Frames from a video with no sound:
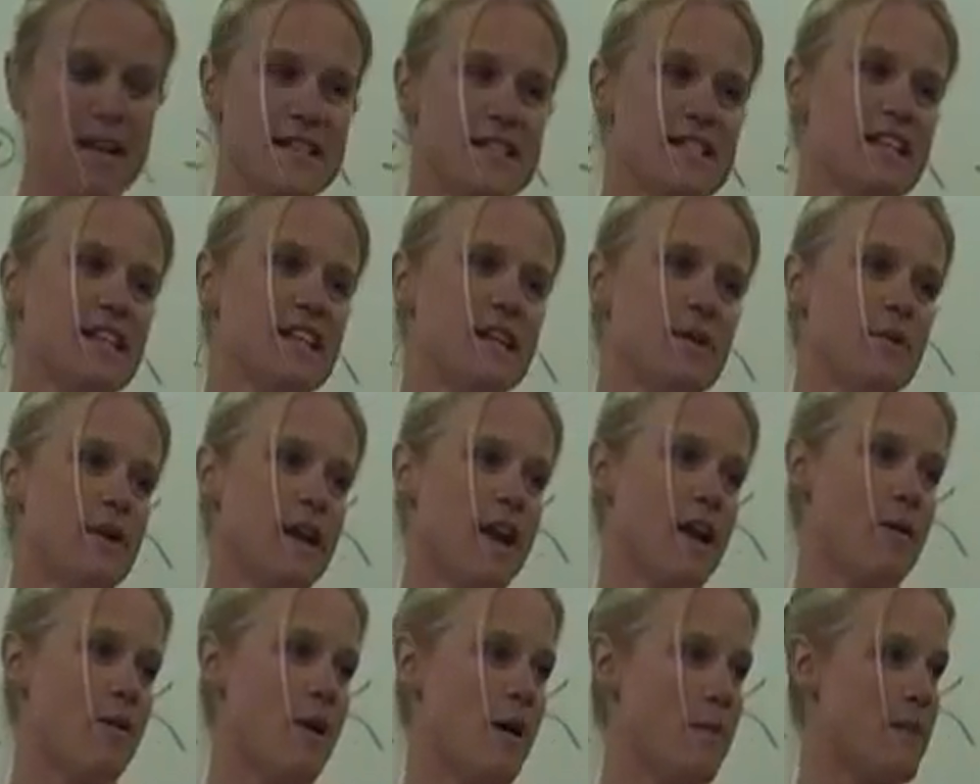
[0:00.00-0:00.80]
Basically,
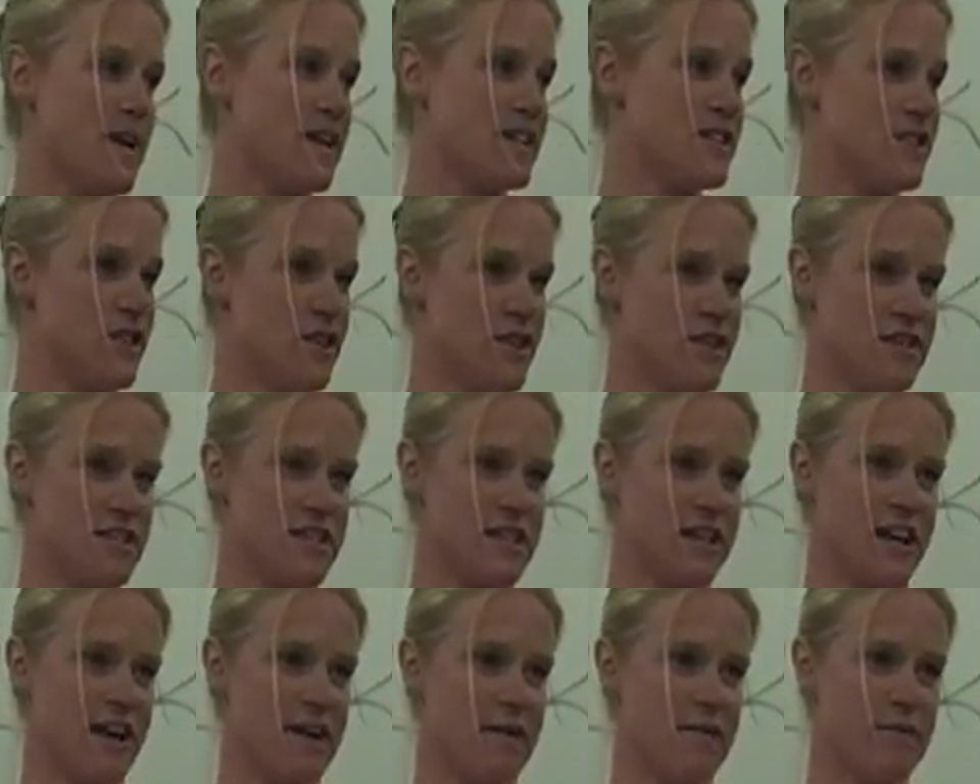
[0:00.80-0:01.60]
what I want my
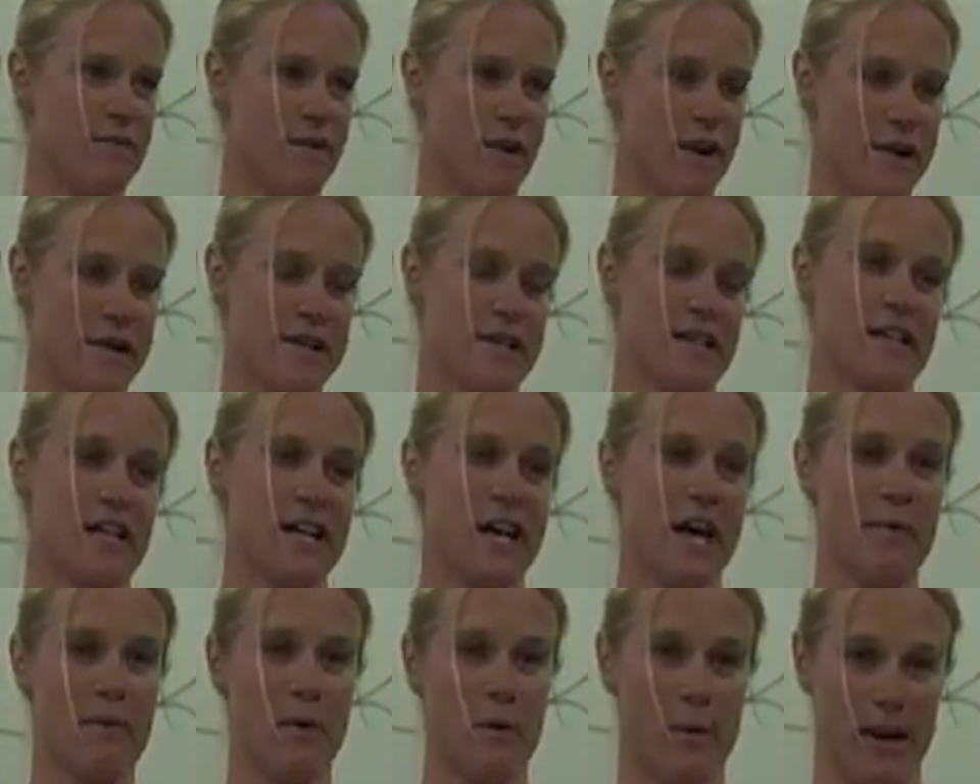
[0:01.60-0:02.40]
students to
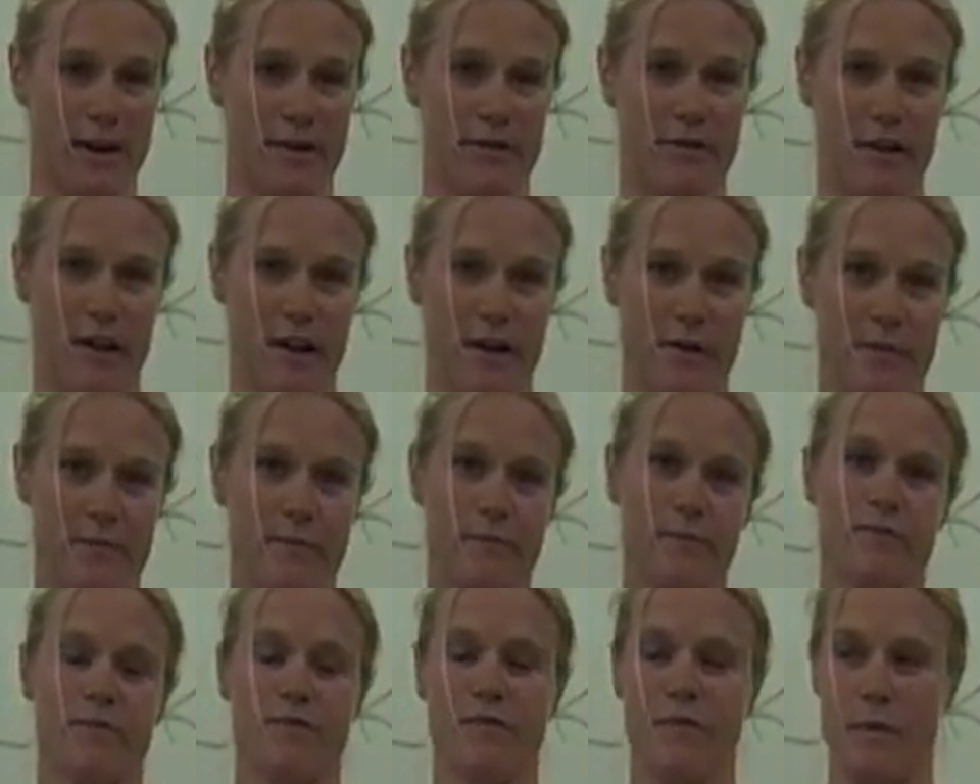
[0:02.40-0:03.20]
come away
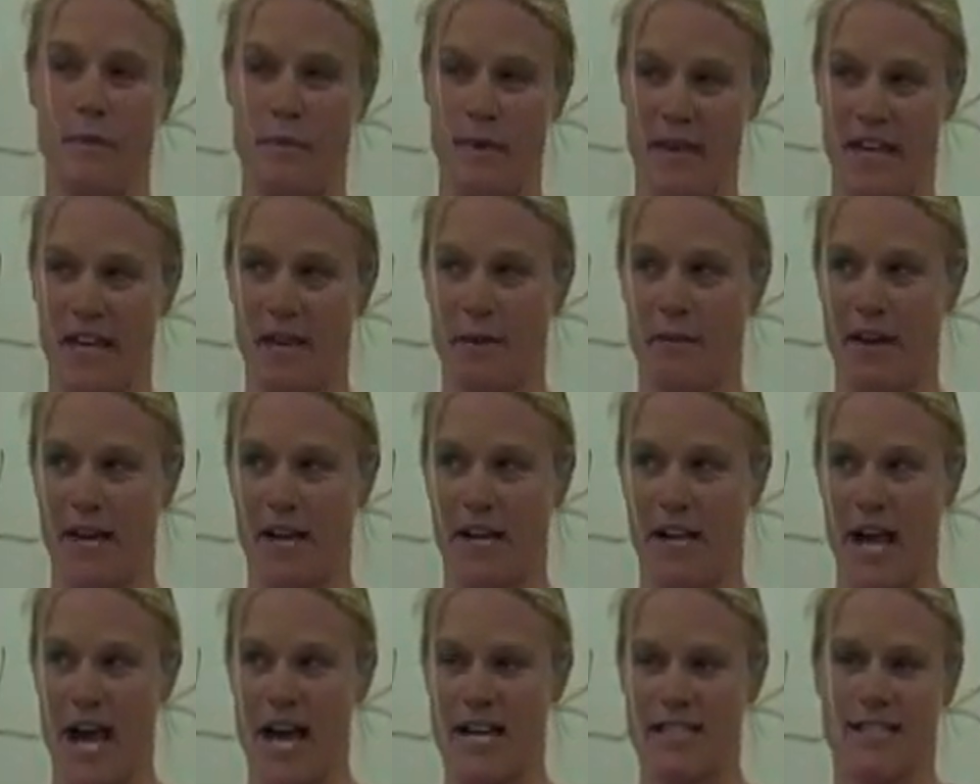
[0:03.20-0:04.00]
from being in my
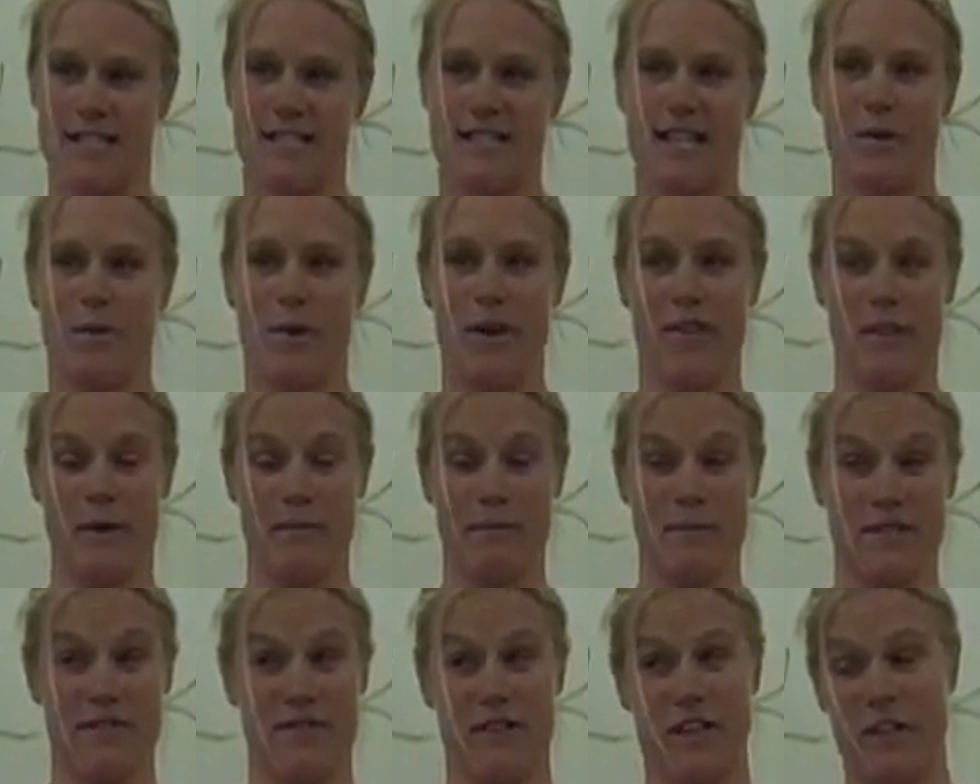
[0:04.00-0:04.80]
class is I want
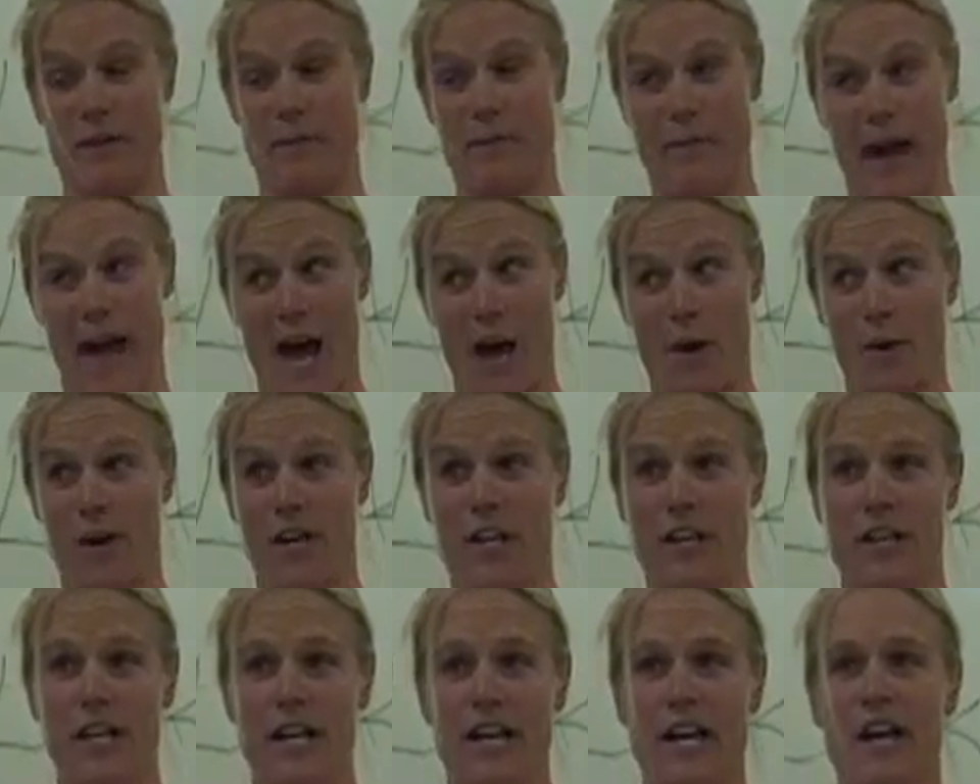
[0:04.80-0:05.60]
them to feel
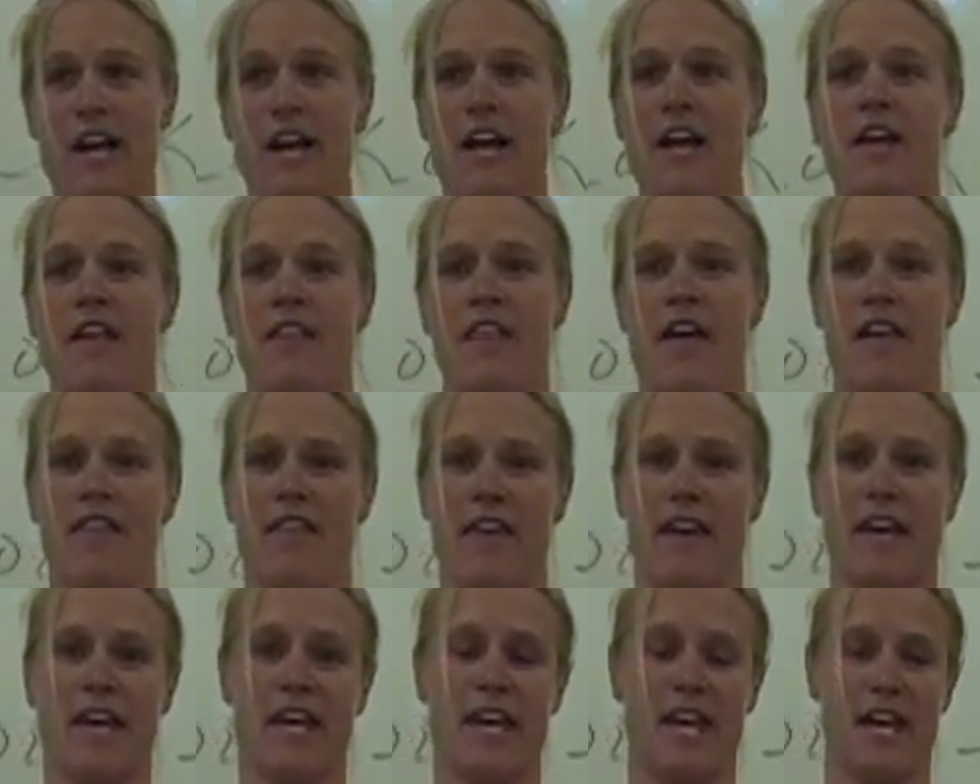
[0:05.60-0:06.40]
empowered, that
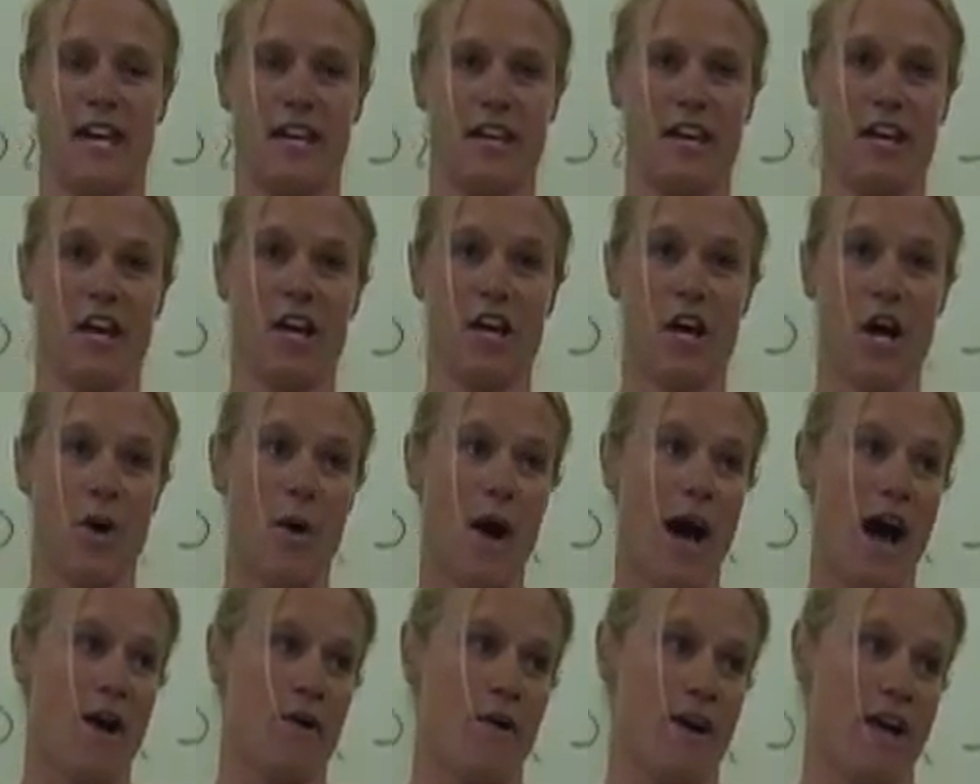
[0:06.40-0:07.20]
they can go
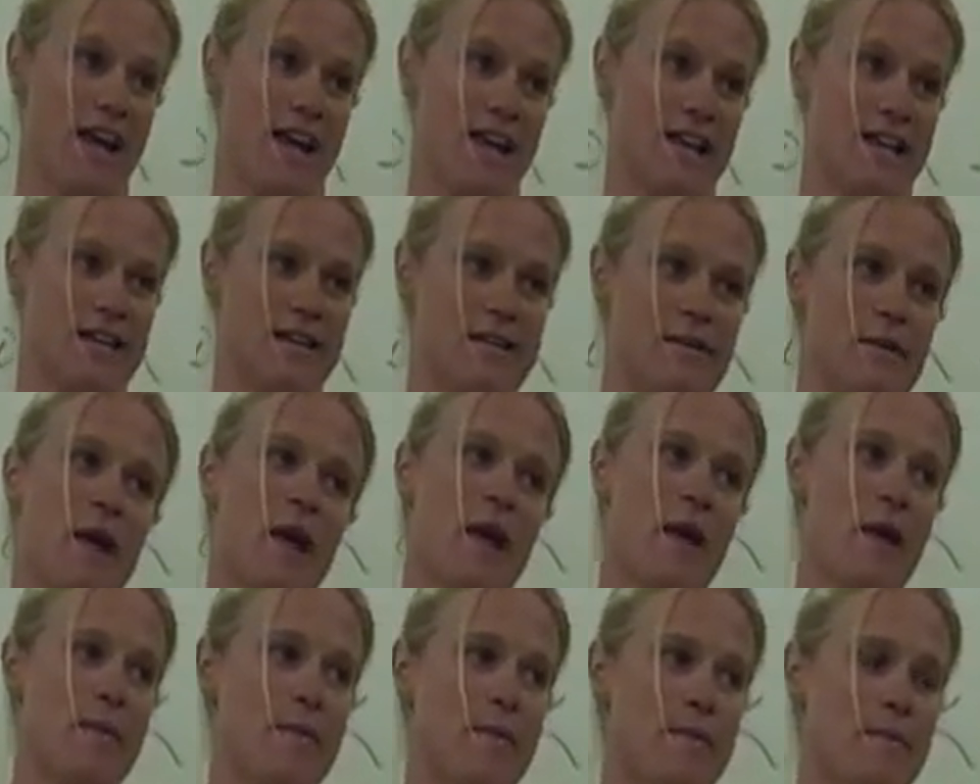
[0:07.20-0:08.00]
out and
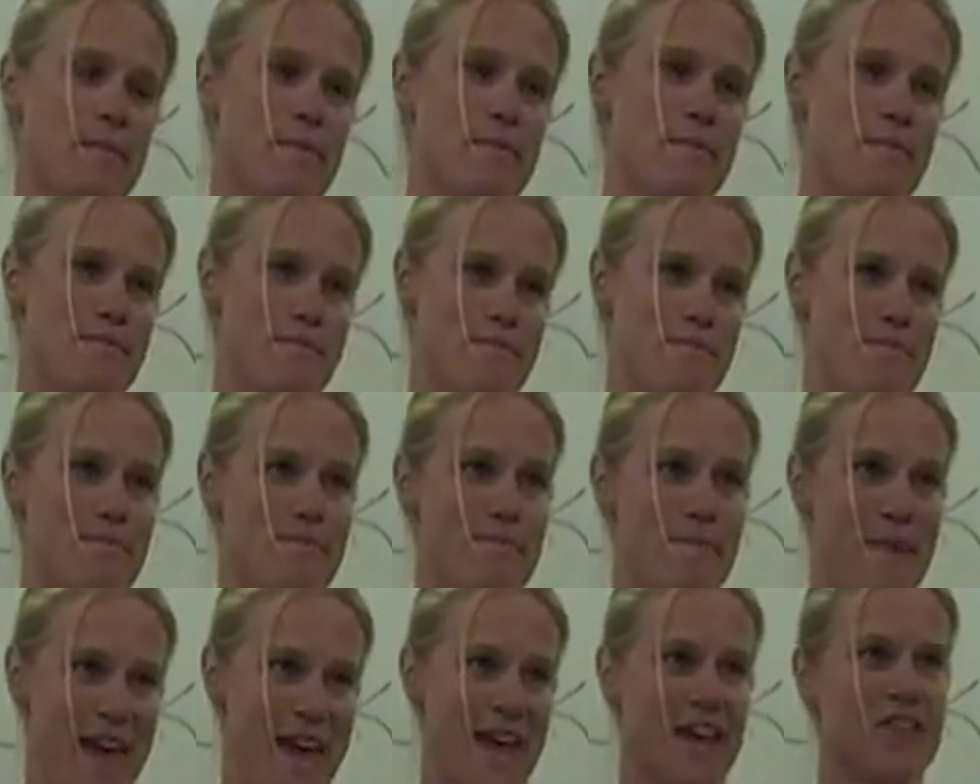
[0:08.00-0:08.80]

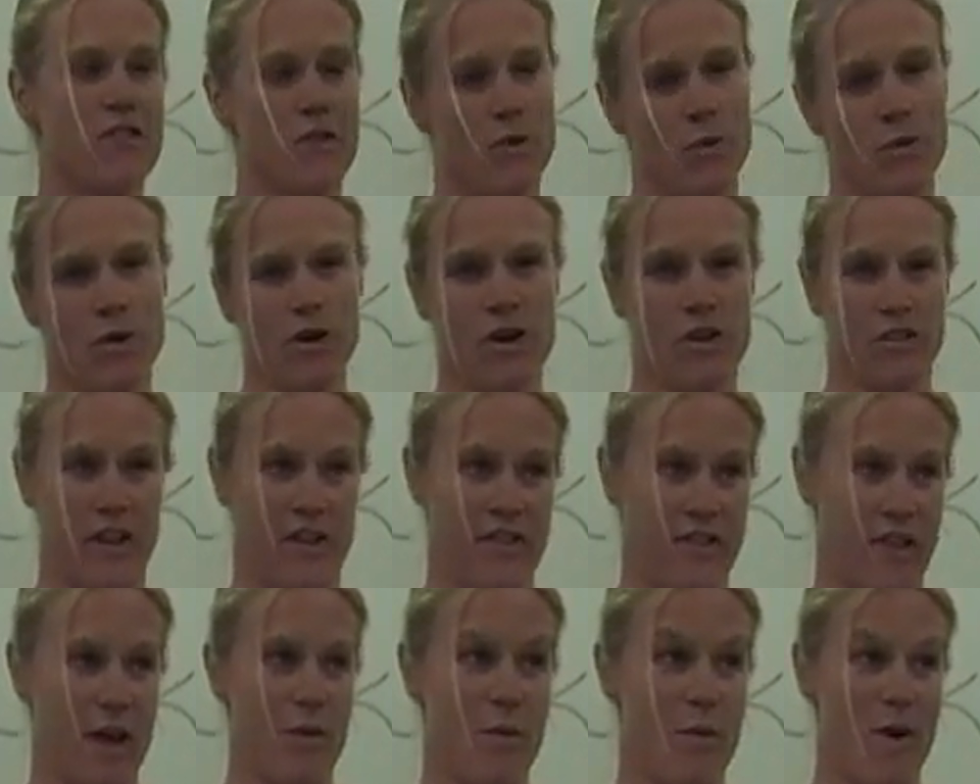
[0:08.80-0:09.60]
make the world
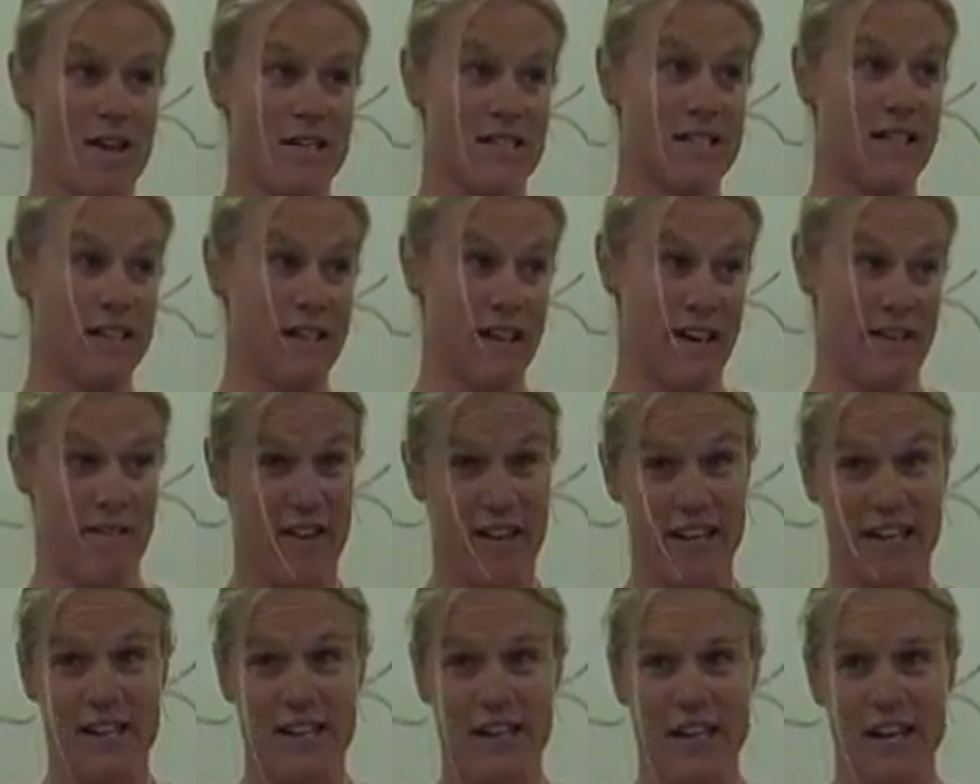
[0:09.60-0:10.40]
that they want to live
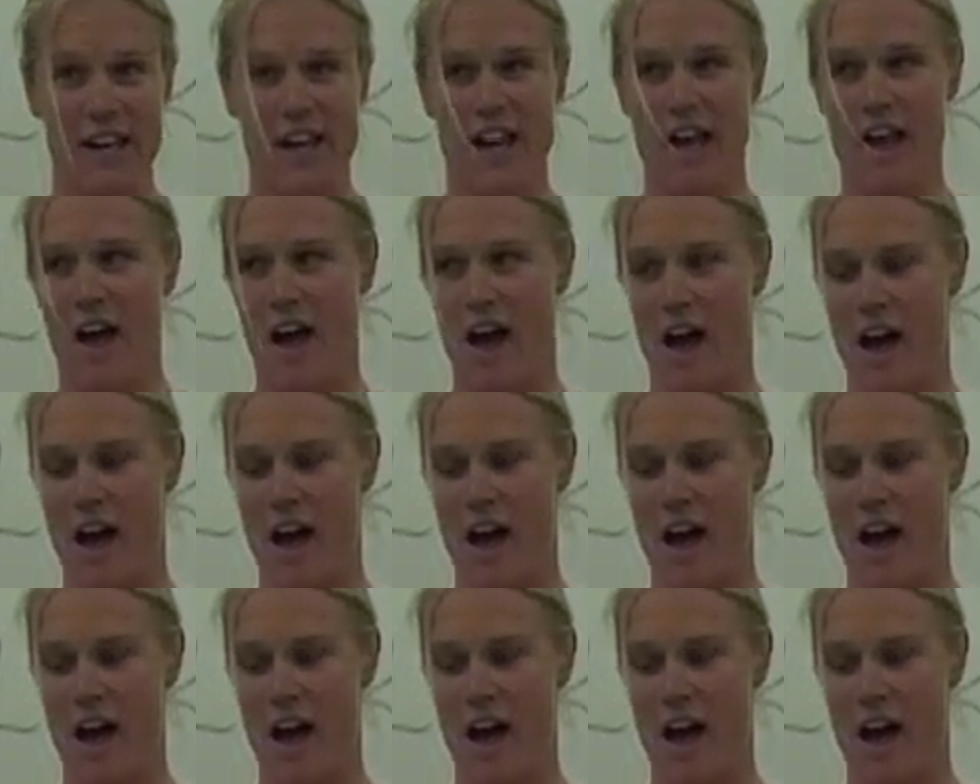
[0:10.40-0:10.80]
in.